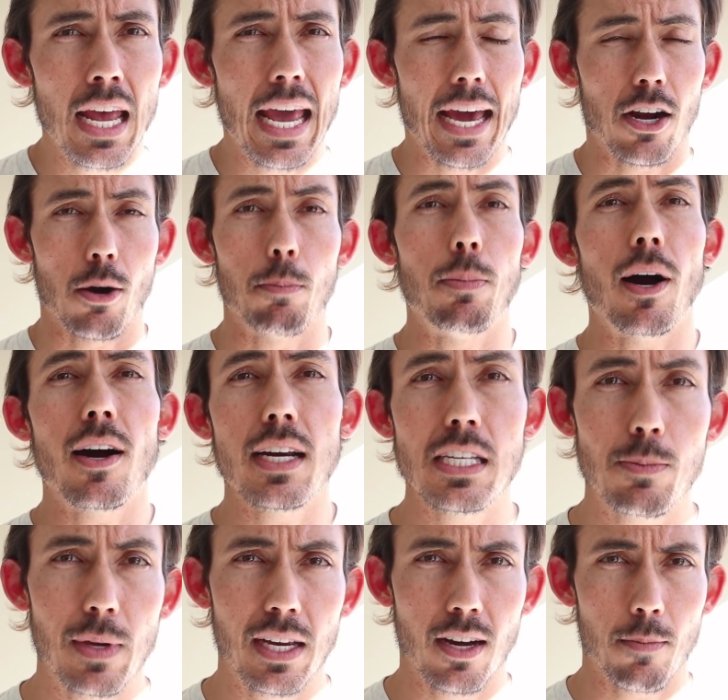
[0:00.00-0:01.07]
and our bodies
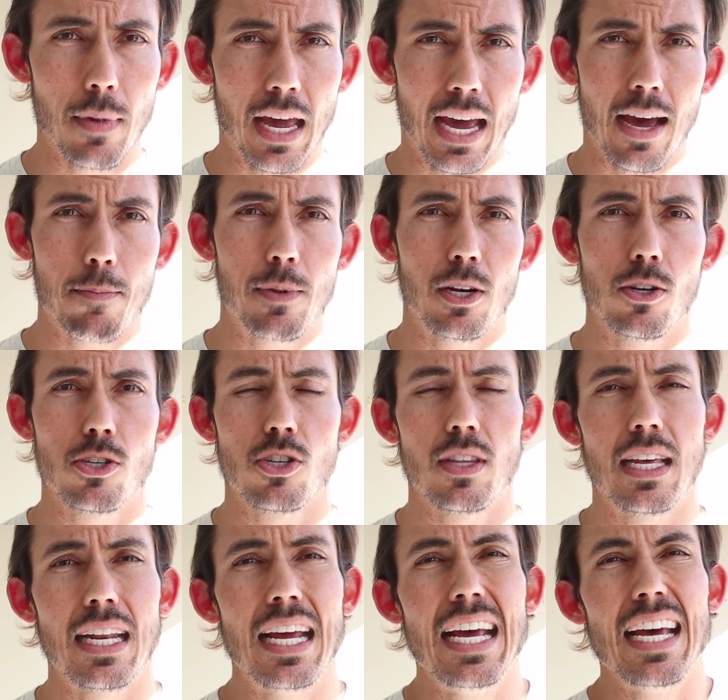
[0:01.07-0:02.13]
become happier so
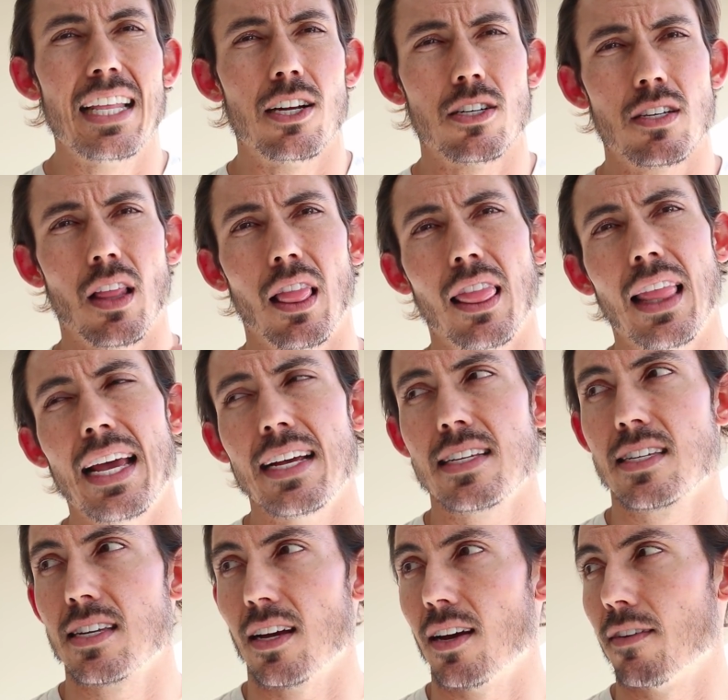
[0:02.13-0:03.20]
that there's
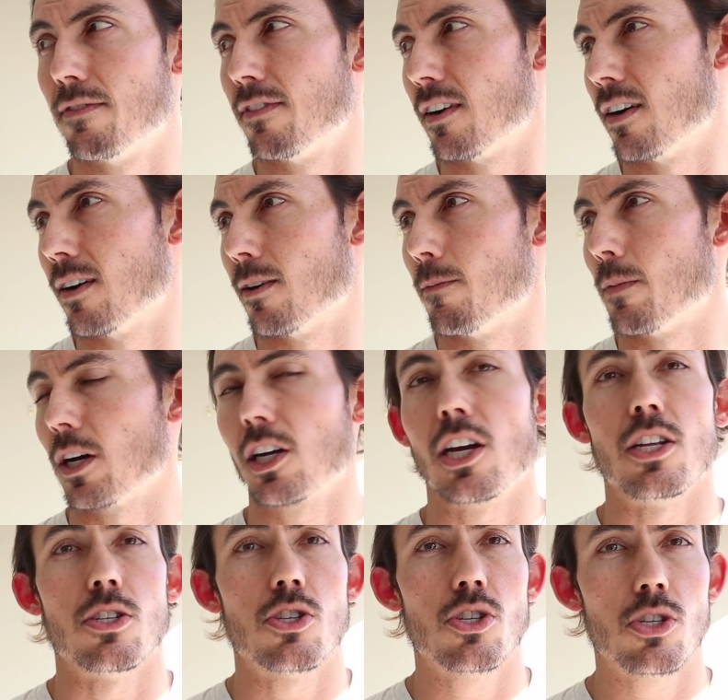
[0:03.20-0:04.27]
less of a
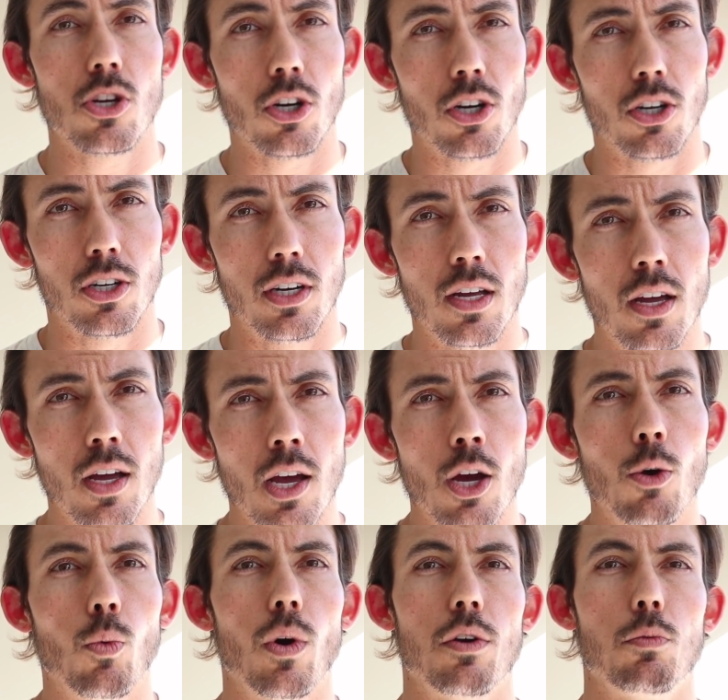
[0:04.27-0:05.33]
concern
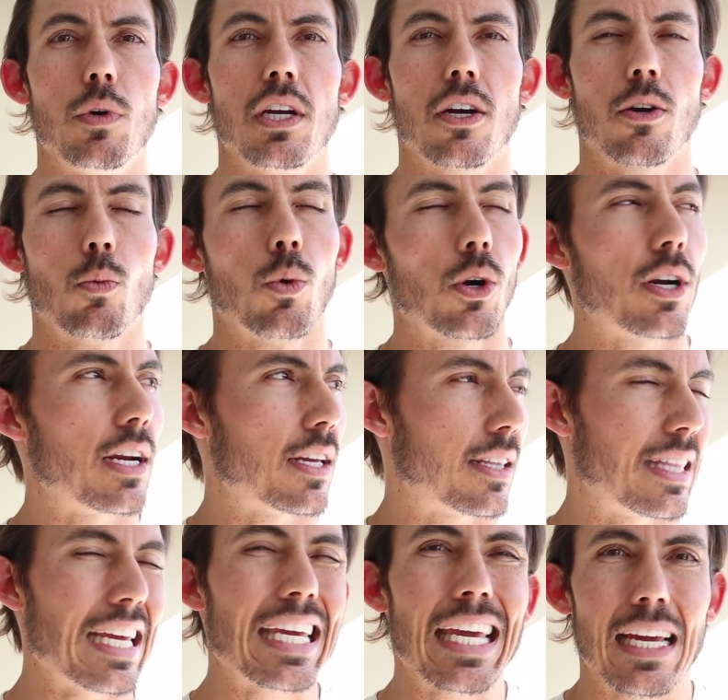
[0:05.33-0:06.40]
when we are worrying,
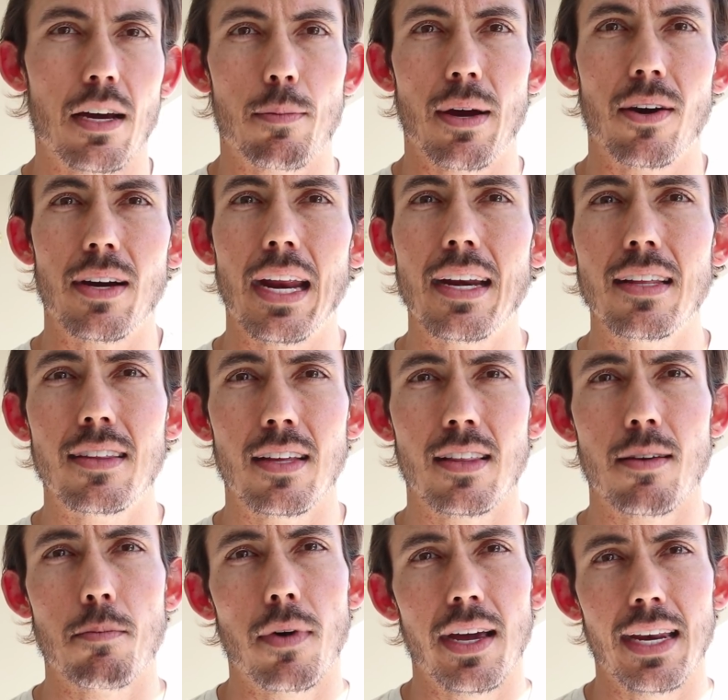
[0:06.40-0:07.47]
thinking about anything
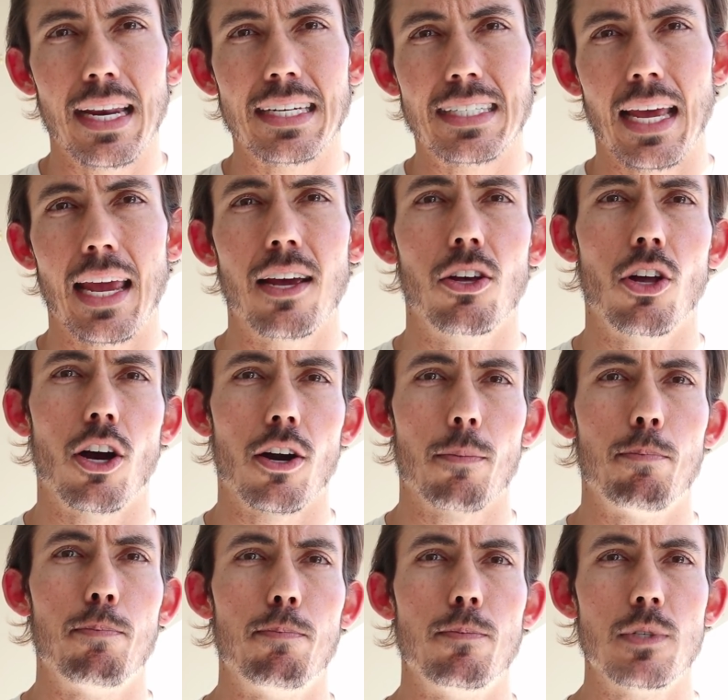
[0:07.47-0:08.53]
that might entail
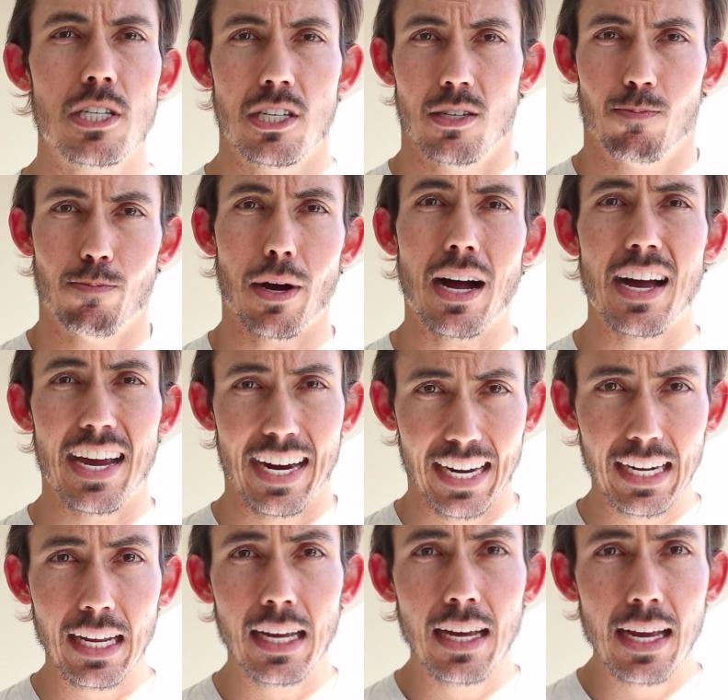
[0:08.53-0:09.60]
our
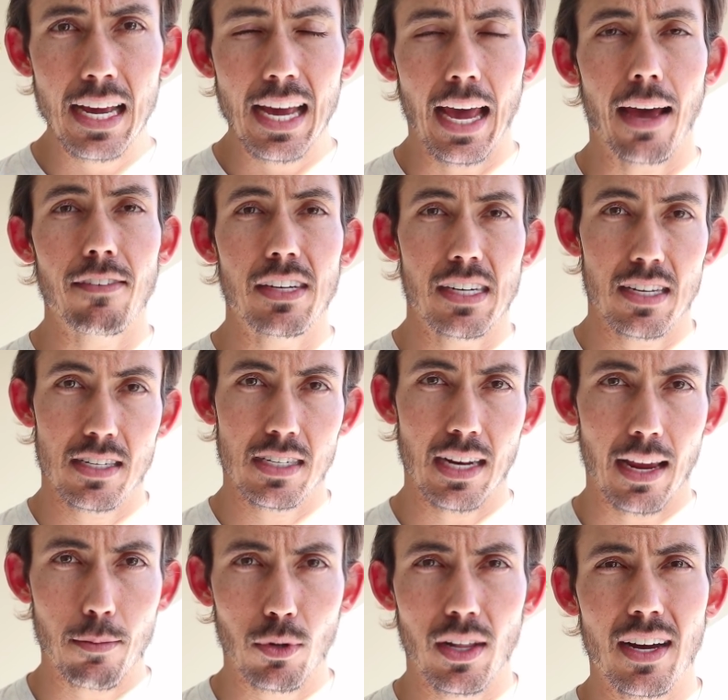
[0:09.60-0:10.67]
spine having to
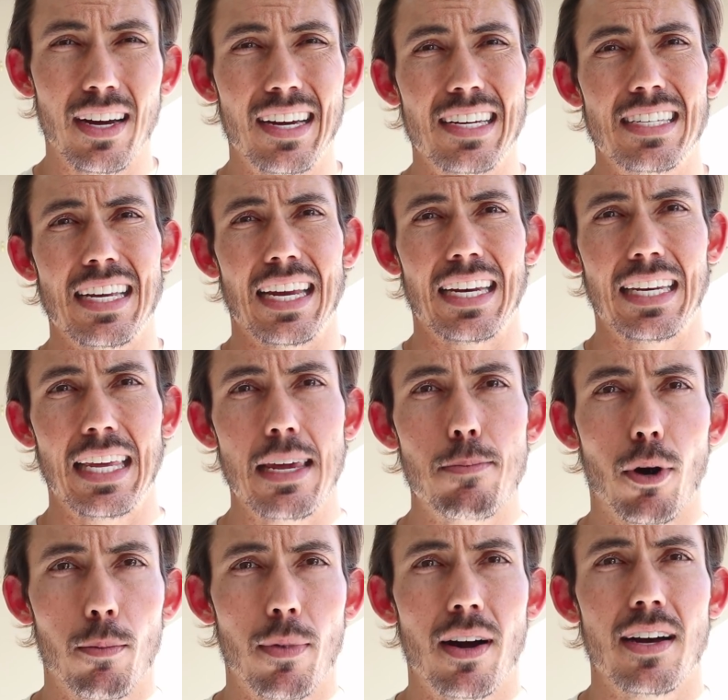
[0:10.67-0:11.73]
stabilize and keep
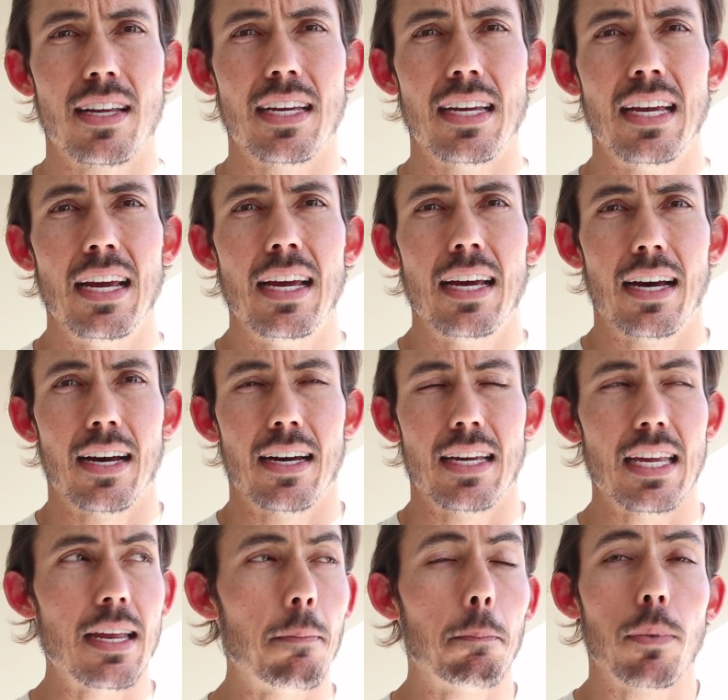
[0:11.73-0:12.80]
our body
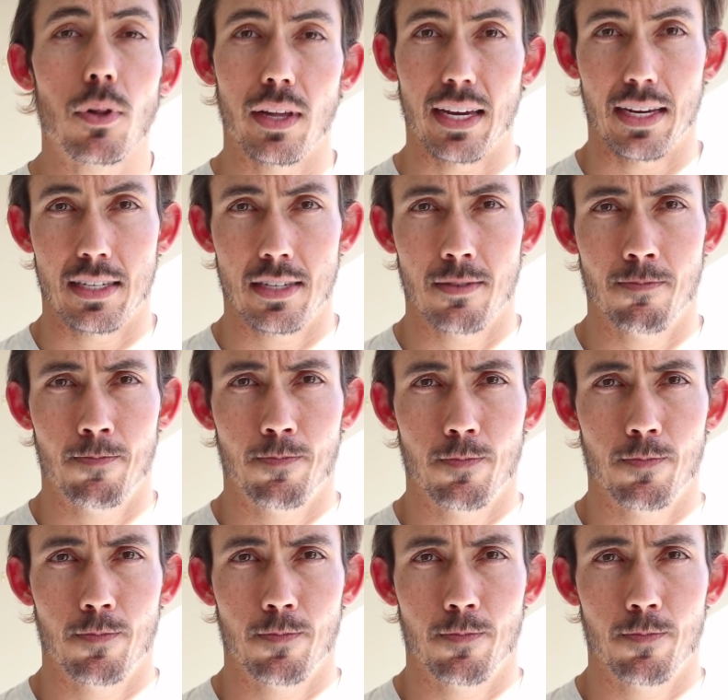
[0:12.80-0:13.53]
in place.